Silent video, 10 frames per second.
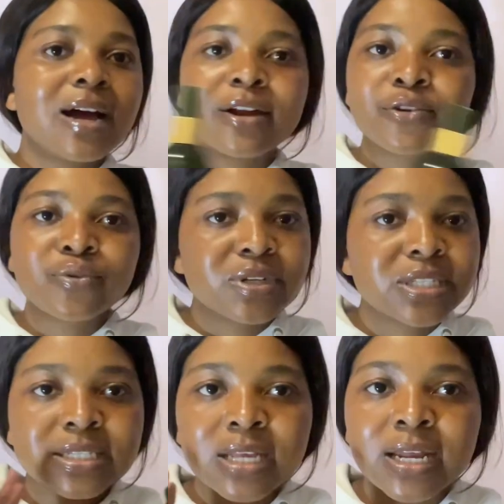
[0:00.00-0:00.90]
I don't know,
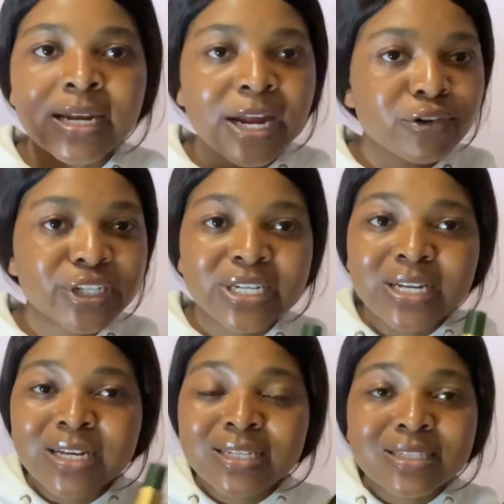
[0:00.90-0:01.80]
it's
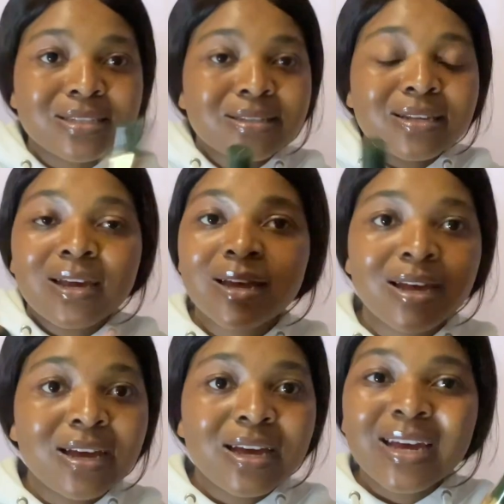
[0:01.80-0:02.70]
nourishing. It's
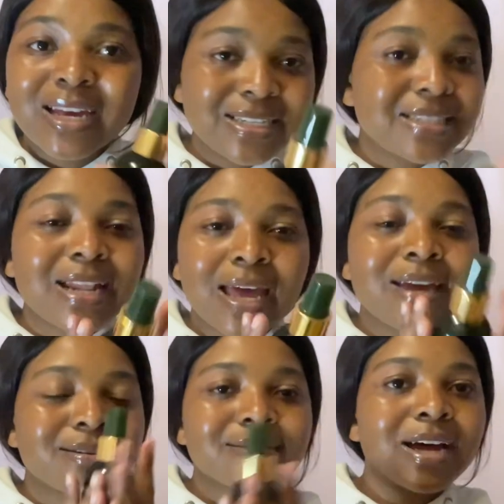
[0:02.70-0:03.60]

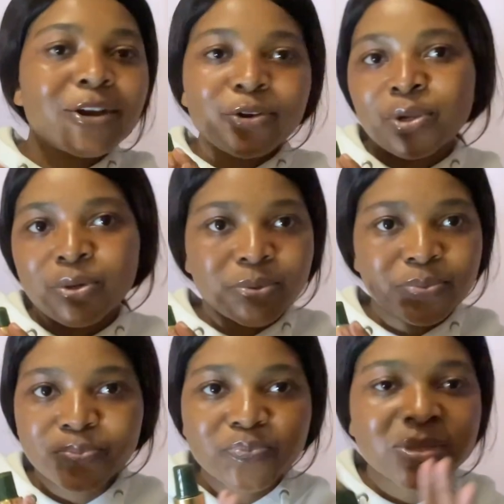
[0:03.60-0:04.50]
I don't know,
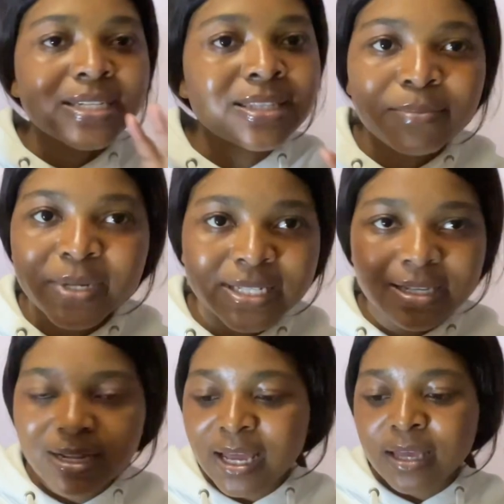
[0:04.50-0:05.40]
it's
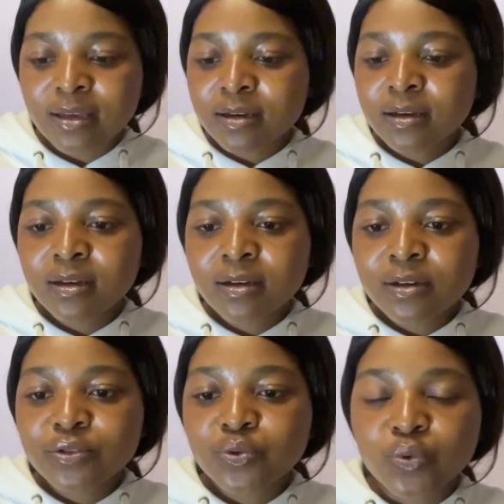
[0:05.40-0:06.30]
amazing.
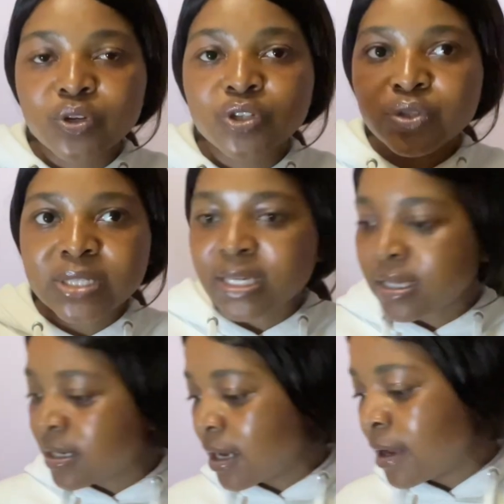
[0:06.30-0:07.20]
Towards your
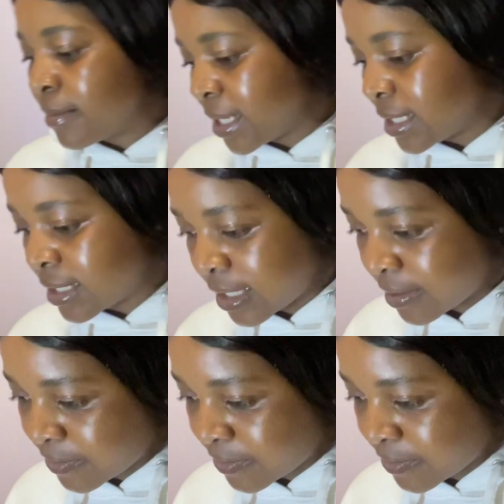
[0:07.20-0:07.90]
skin, amazing.